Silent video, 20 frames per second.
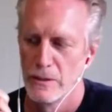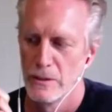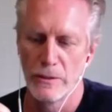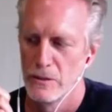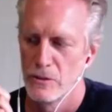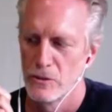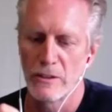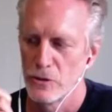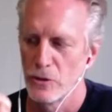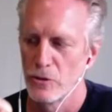
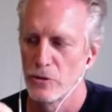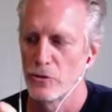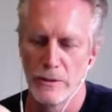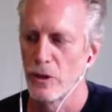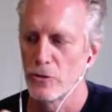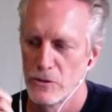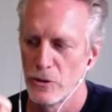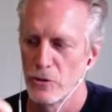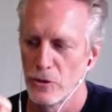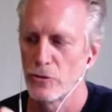so
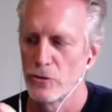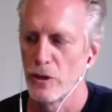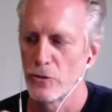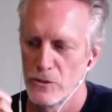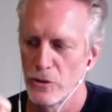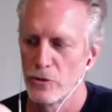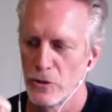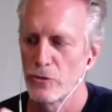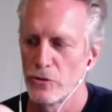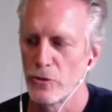strongly
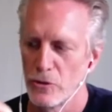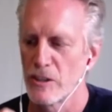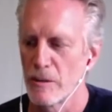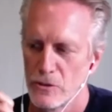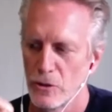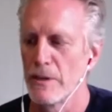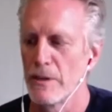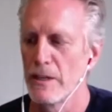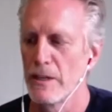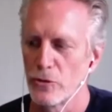about
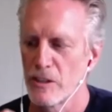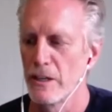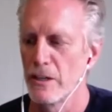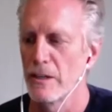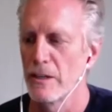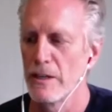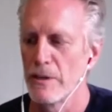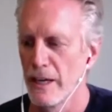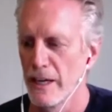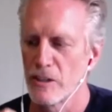something in
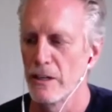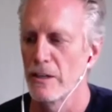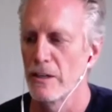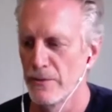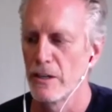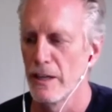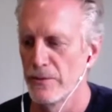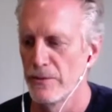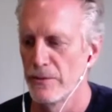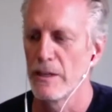our
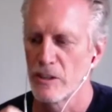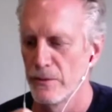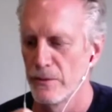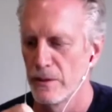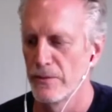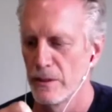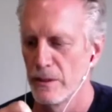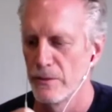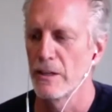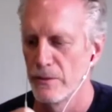life,
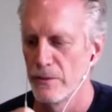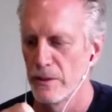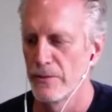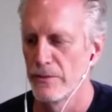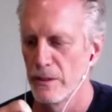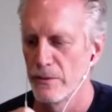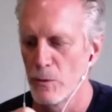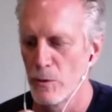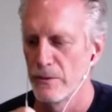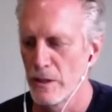you know,
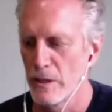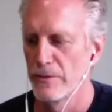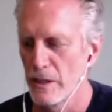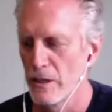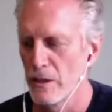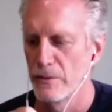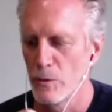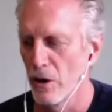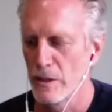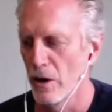something
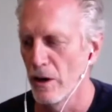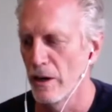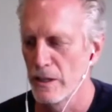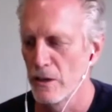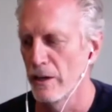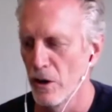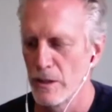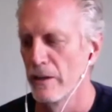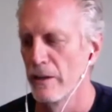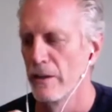within
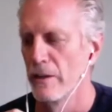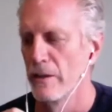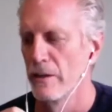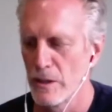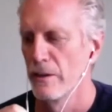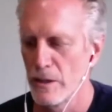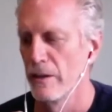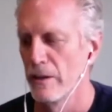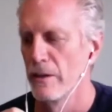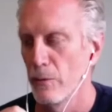our
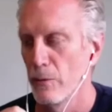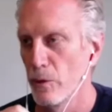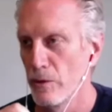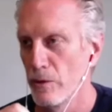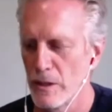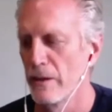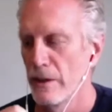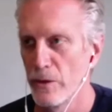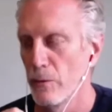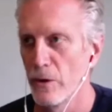that we
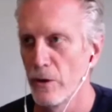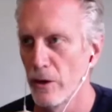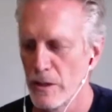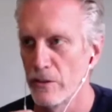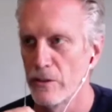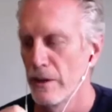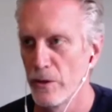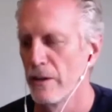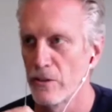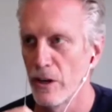feel are
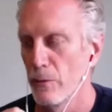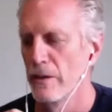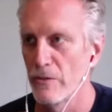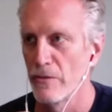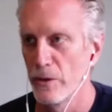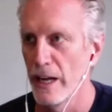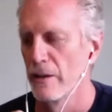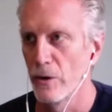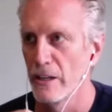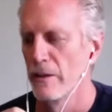is our
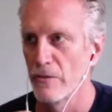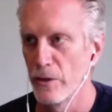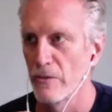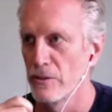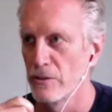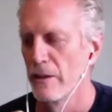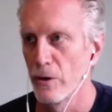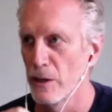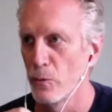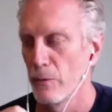
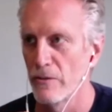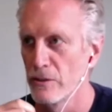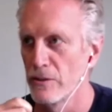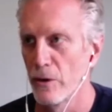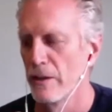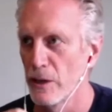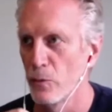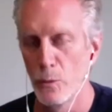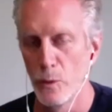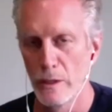values that we'd
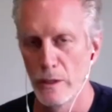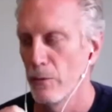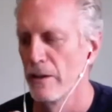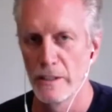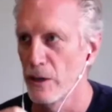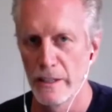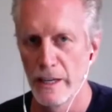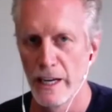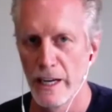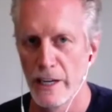be willing to
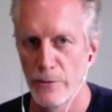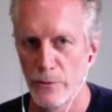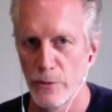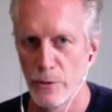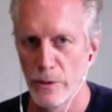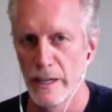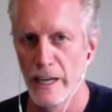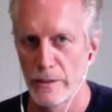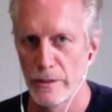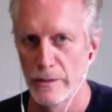die
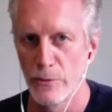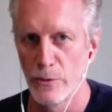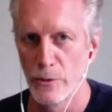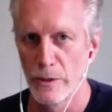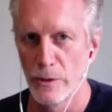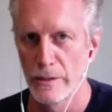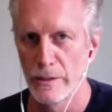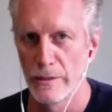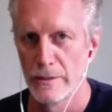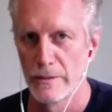for
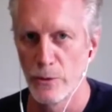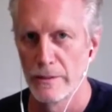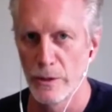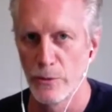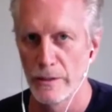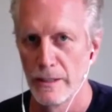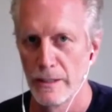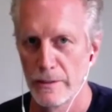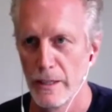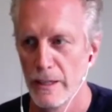
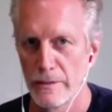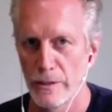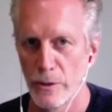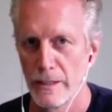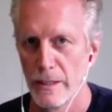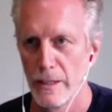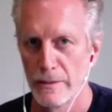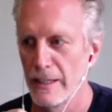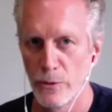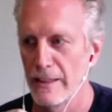
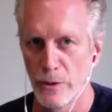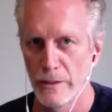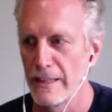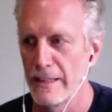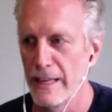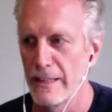yeah, that's